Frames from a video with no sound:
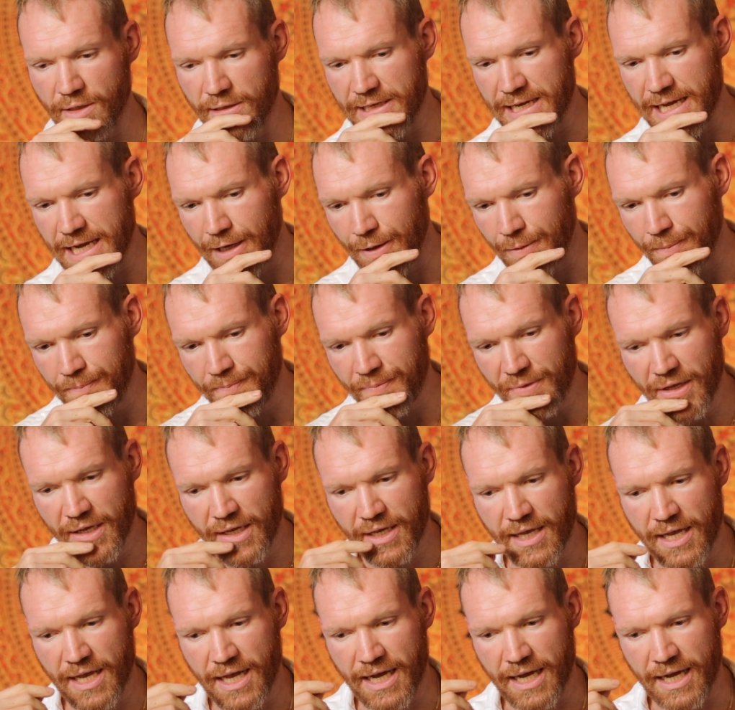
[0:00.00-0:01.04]
Now,
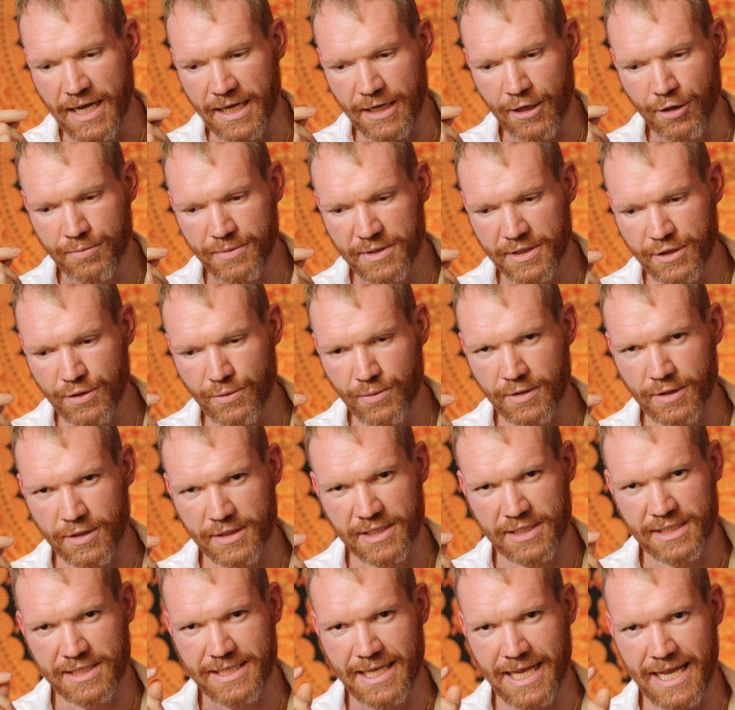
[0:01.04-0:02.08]
I hope that you
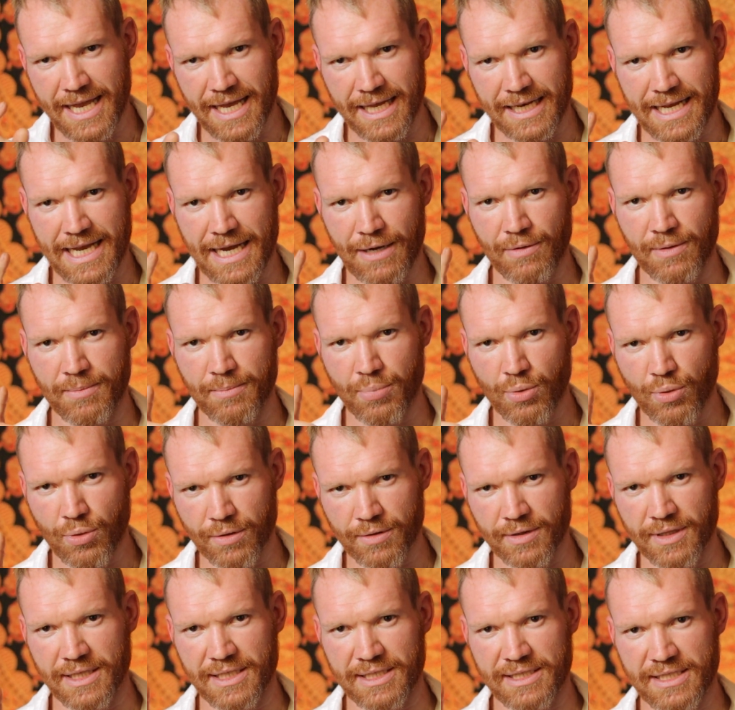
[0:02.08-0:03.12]
understand how
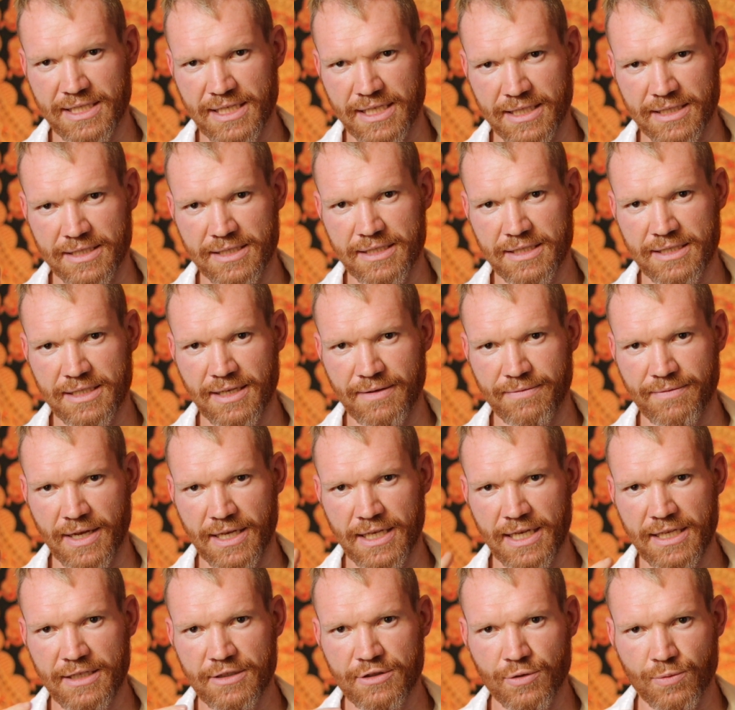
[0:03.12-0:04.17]
important this is. If I
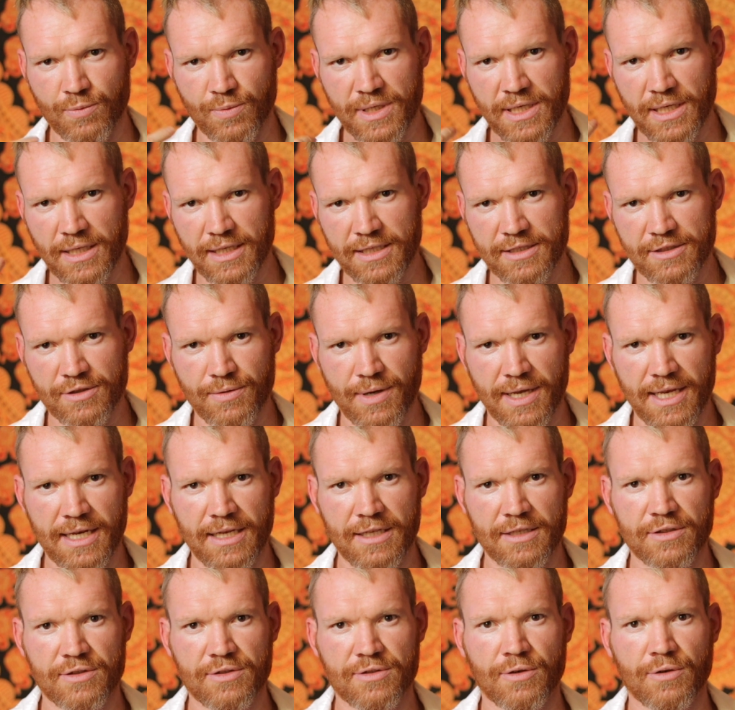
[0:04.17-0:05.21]
need to re-illustrate
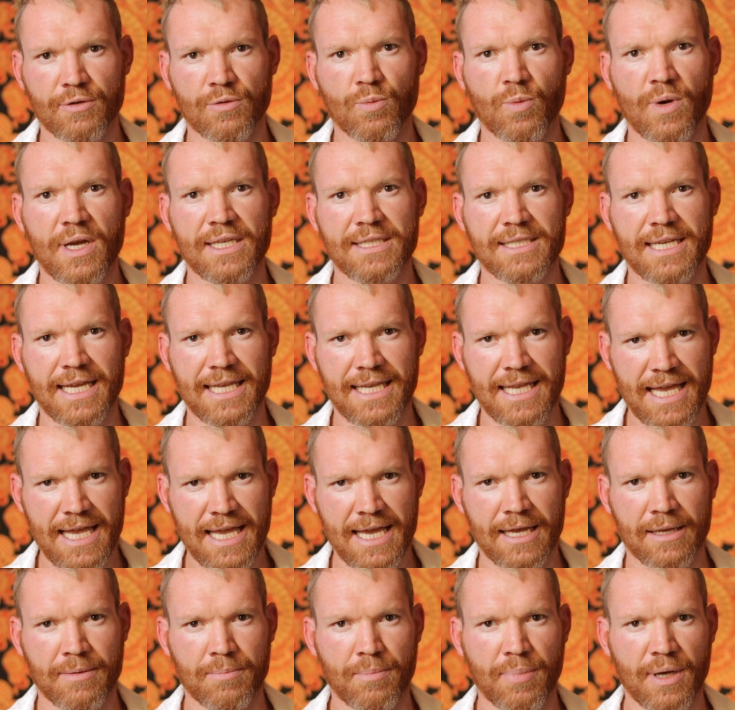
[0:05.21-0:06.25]
it in certain ways, I
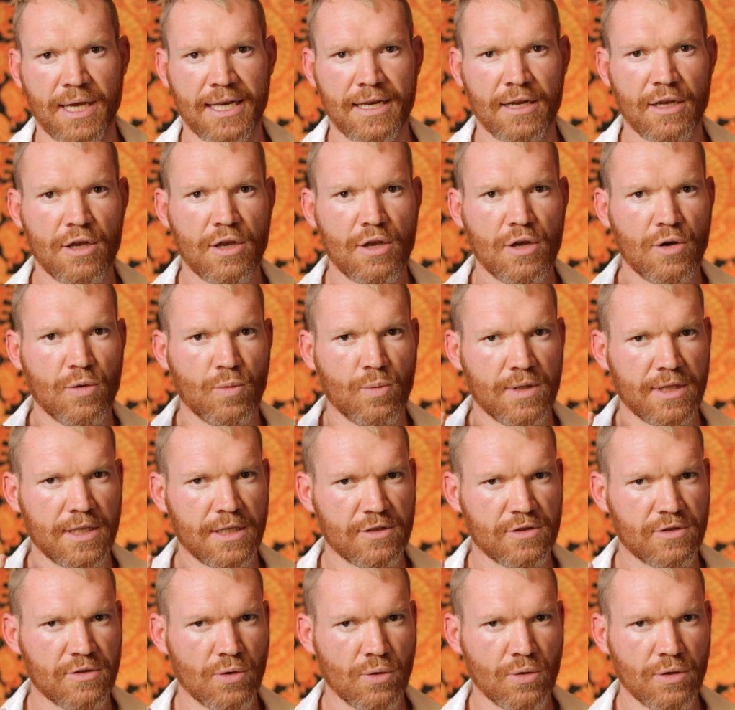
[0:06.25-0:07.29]
can, but when the
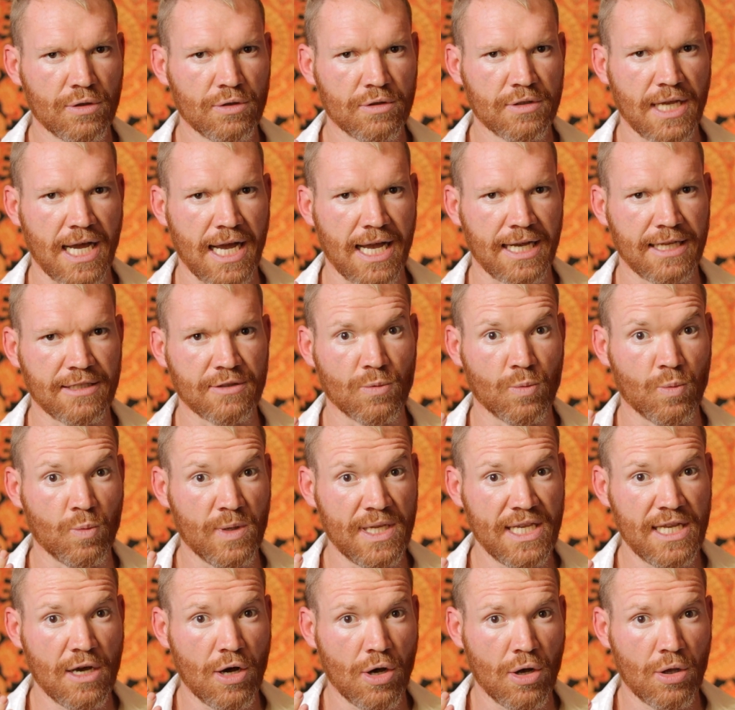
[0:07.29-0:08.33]
soil dies,
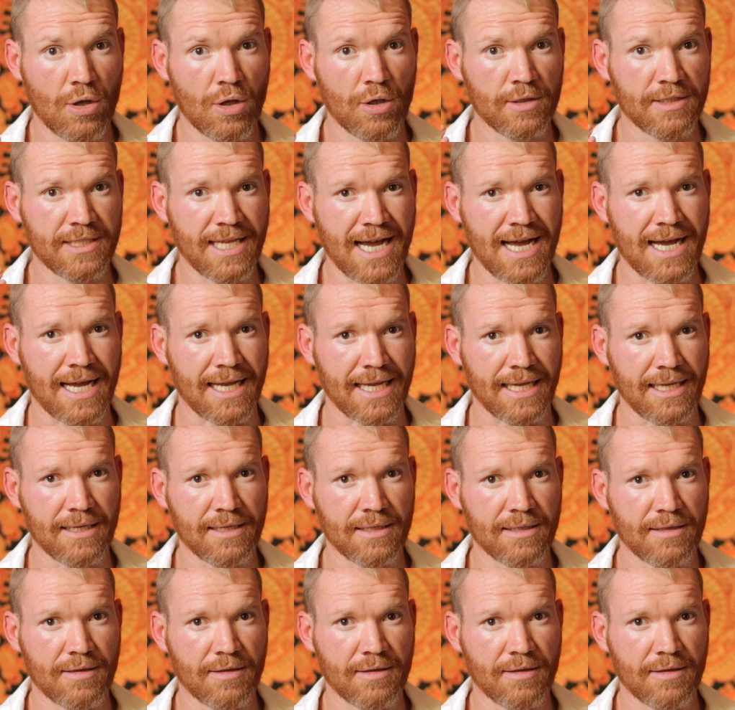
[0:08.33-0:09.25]
we all die.